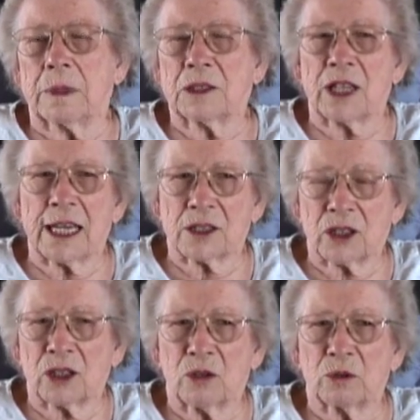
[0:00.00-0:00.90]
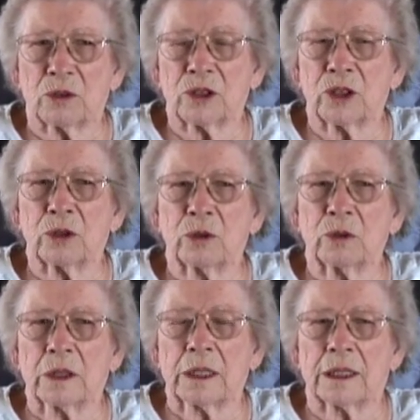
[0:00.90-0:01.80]
a chance to go
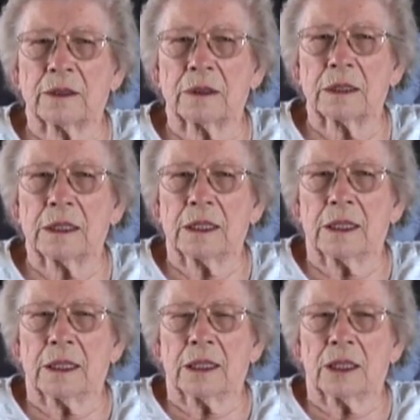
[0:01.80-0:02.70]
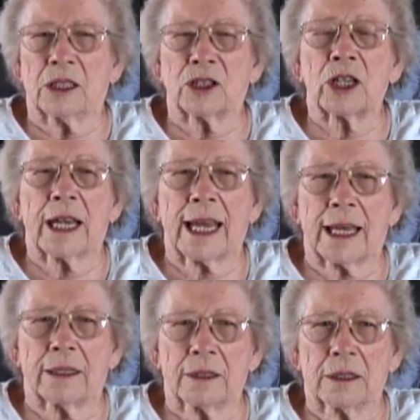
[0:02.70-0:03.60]
to uh,
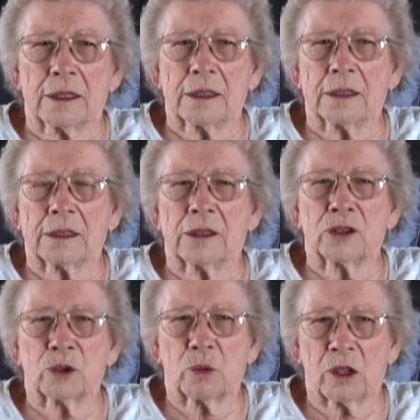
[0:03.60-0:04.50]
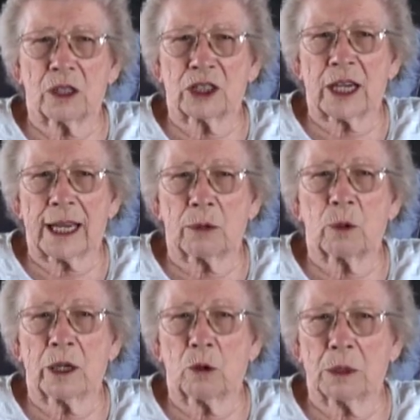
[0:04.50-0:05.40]
Cheyenne to work, Cheyenne,
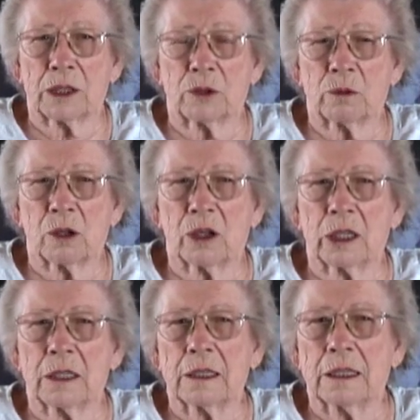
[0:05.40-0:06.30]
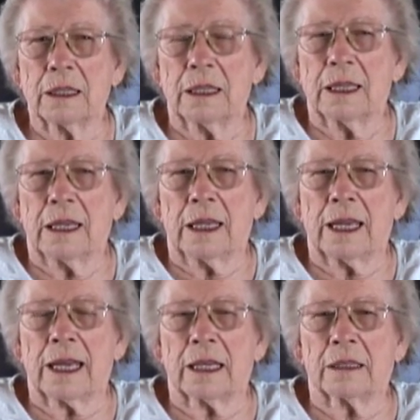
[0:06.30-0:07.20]
Wyoming, to work,
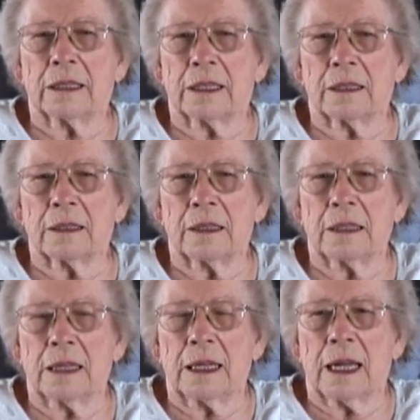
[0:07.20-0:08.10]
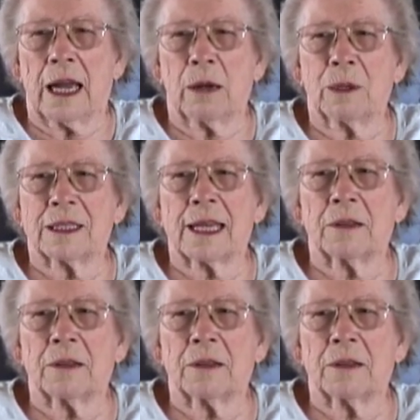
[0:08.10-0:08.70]
and uh, I went